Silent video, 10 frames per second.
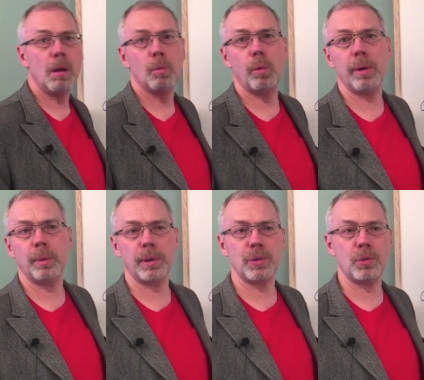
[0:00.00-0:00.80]
We
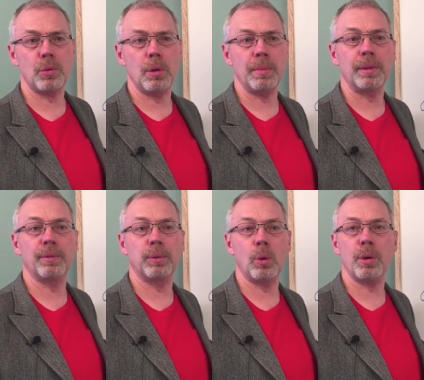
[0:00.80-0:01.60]
will assume that the
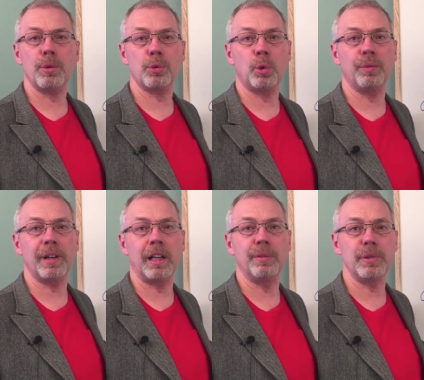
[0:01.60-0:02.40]
flow control
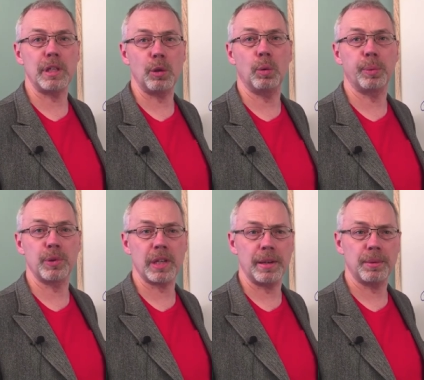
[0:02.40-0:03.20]
valve is equal
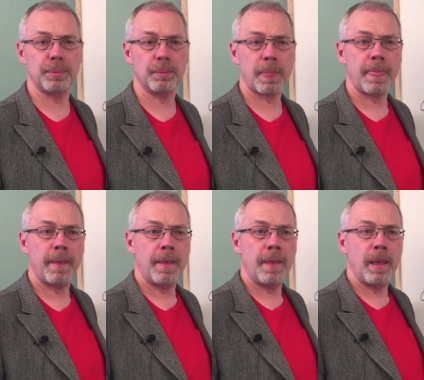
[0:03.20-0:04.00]
percent.
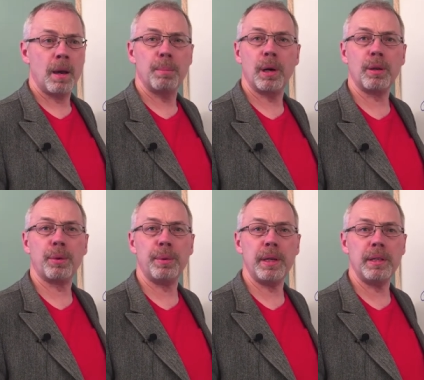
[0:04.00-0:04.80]
Part
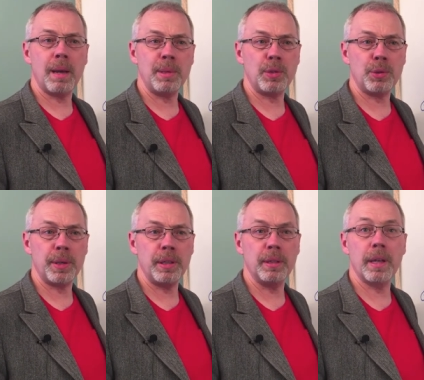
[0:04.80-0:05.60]
3
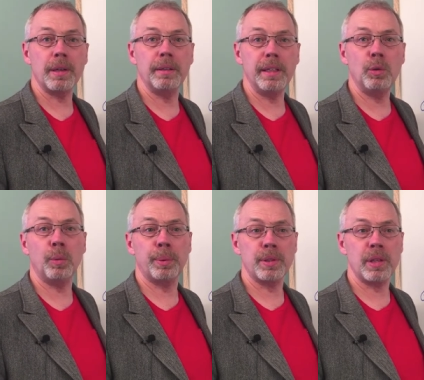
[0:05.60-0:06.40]
demonstrated that an equal
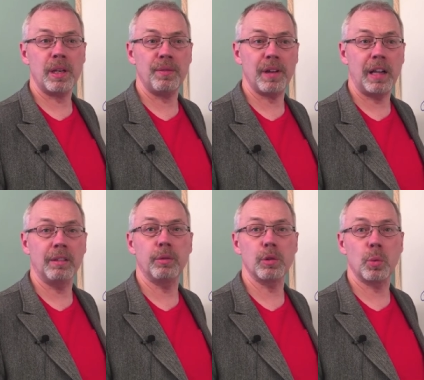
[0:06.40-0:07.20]
percent
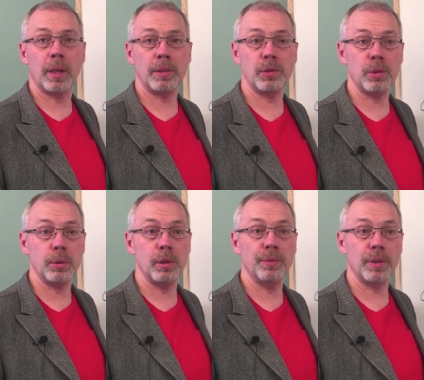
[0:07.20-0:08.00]
valve was well
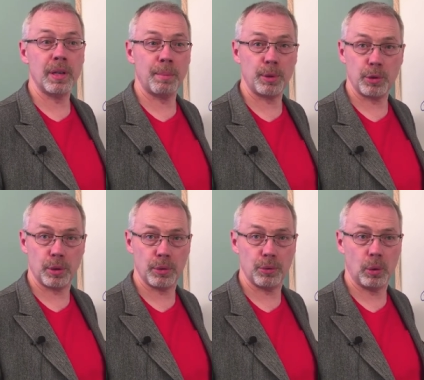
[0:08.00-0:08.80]
suited for temperature
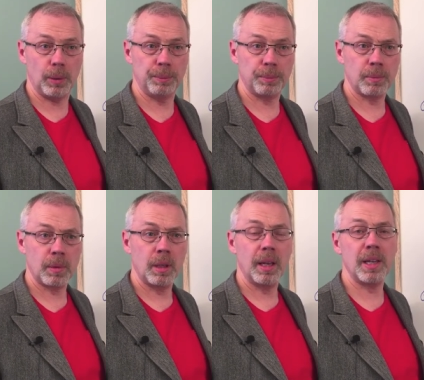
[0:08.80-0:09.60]
control.
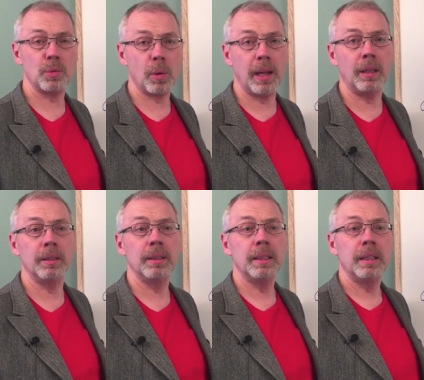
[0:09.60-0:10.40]
As well,
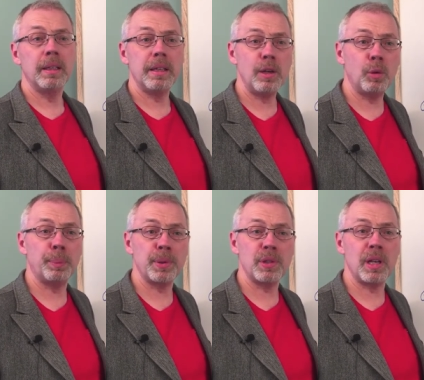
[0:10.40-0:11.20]
equal
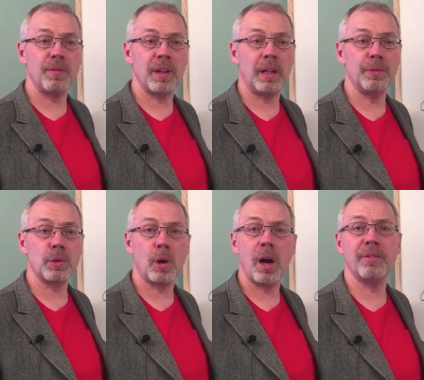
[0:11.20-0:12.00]
percent valves
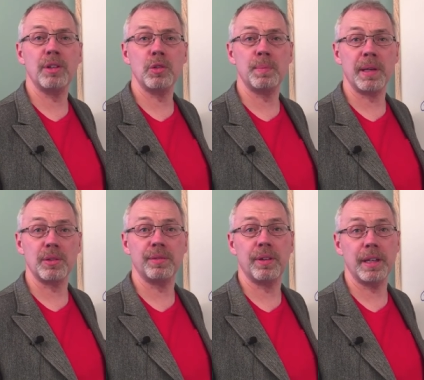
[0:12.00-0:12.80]
are often
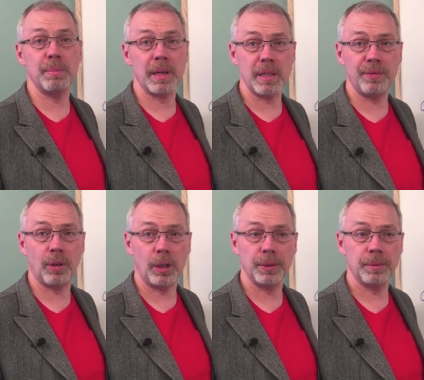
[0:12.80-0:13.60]
specified by
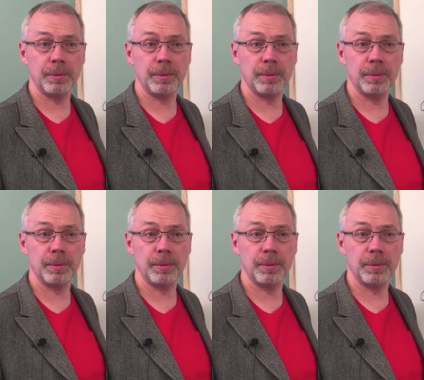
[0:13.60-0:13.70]
default.